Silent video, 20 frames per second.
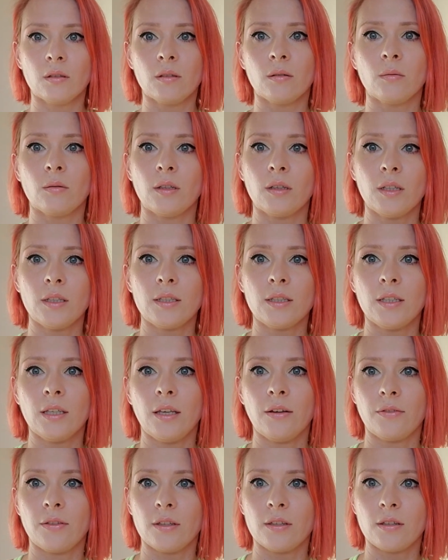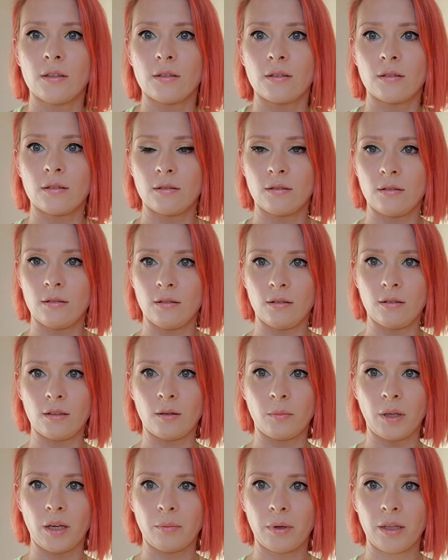Well, let's see if this is gonna
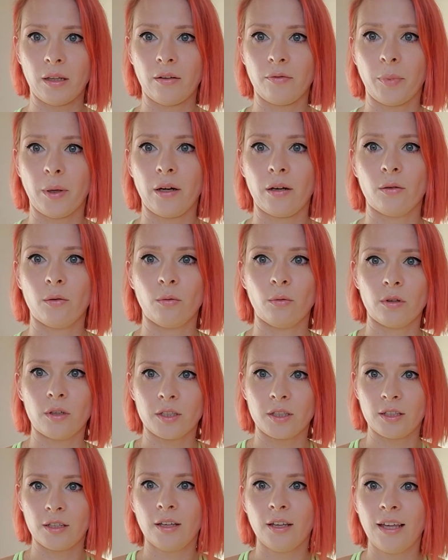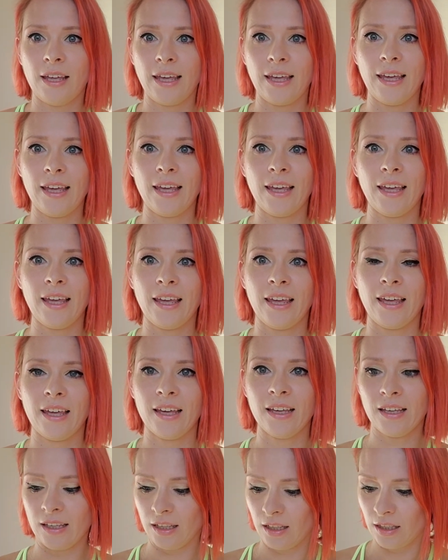make my life better or worse.
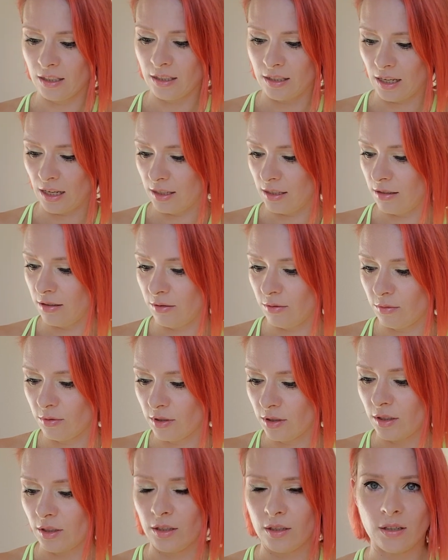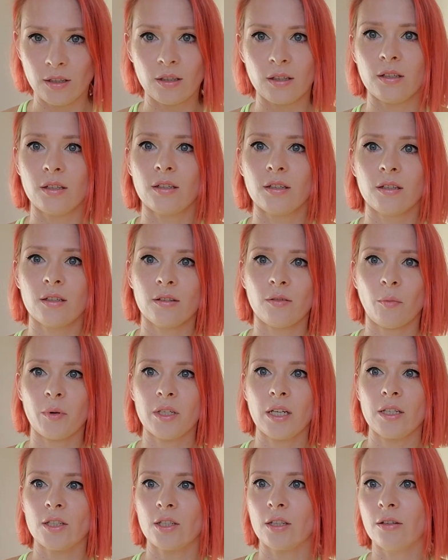Stay tuned for
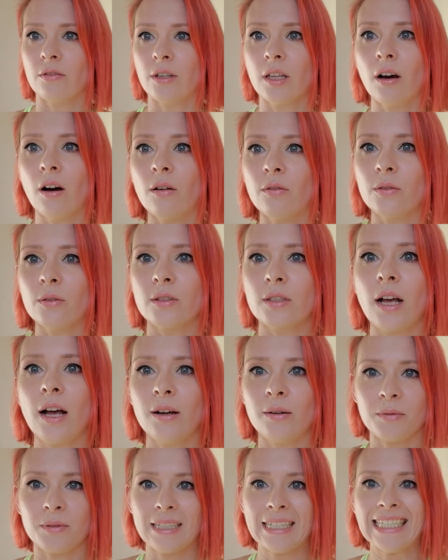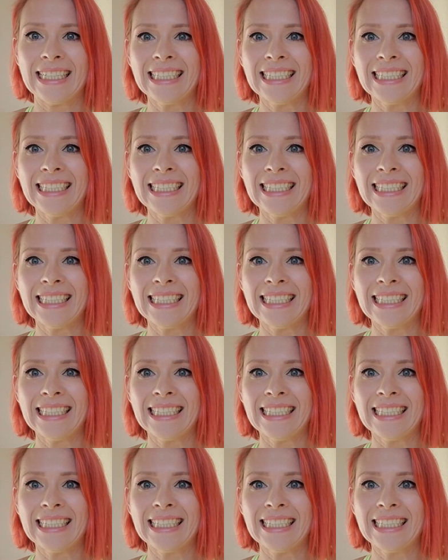potentially really awful sound.